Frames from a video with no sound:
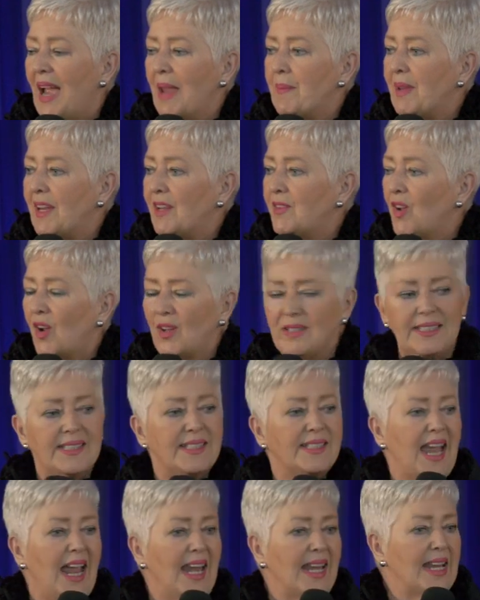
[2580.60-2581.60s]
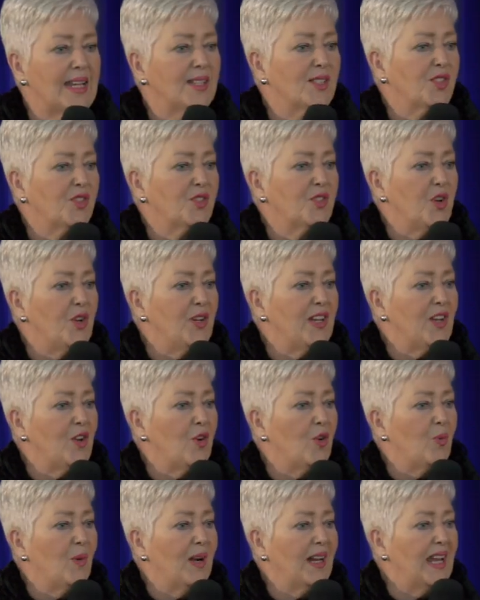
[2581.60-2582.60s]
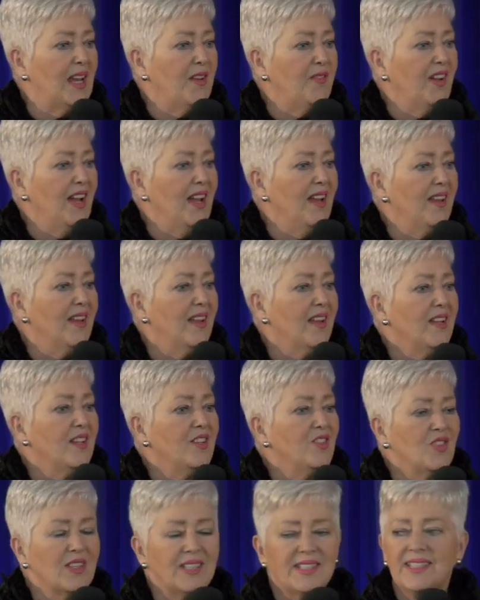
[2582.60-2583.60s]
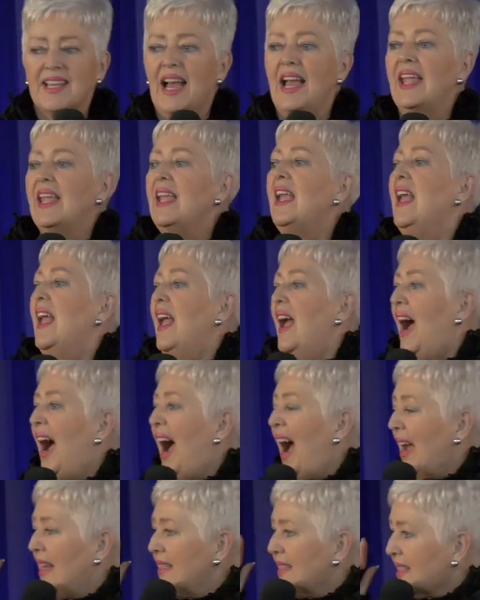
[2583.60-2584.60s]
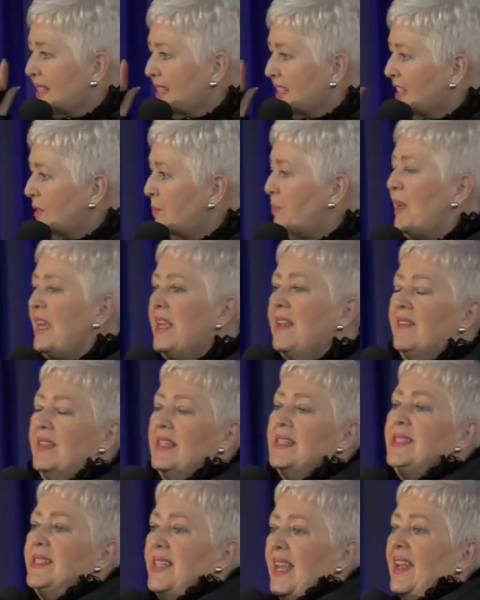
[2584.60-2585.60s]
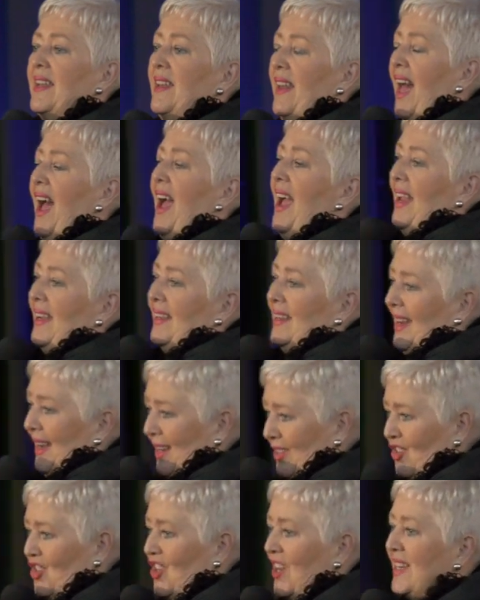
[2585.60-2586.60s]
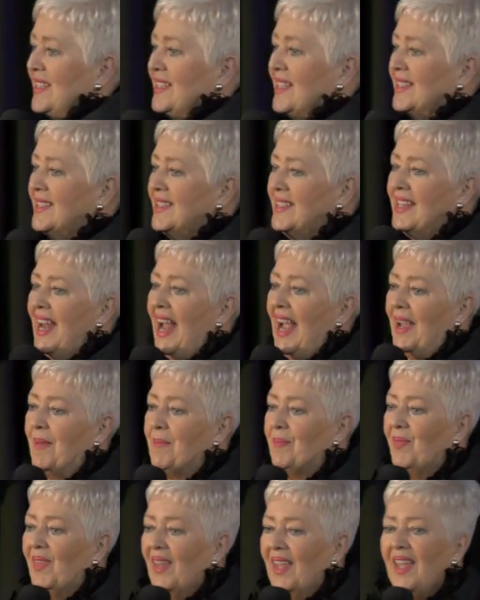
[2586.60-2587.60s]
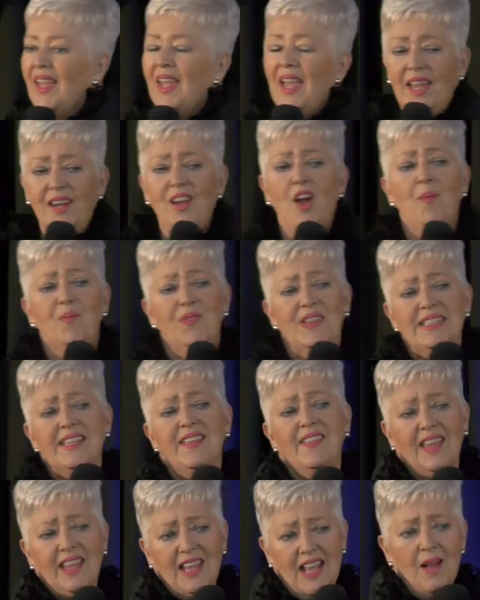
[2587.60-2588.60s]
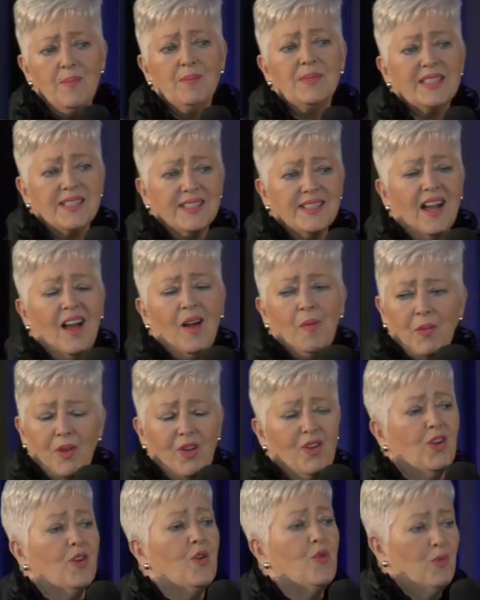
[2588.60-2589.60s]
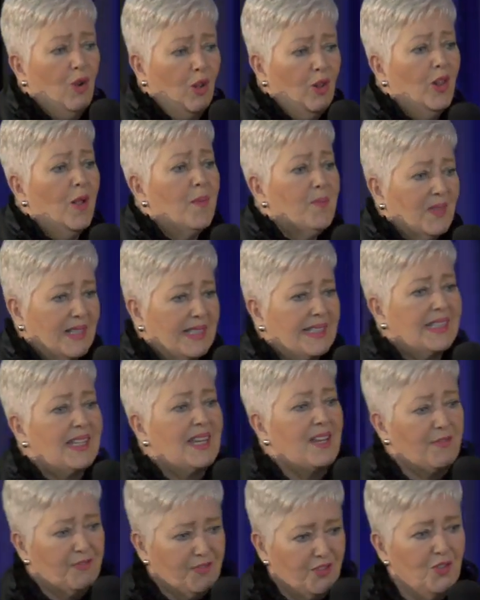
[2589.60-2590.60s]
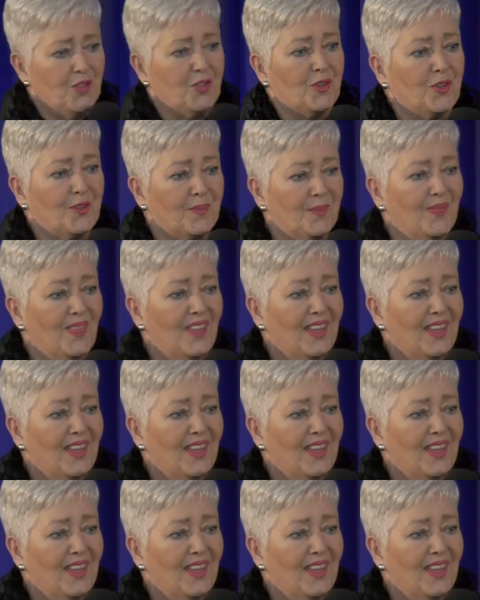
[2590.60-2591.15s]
maybe not standing sturdy or whatever, just say, I speak this in line in Jesus' name. And obviously, there comes a time where you've got to roll up the sleeve too.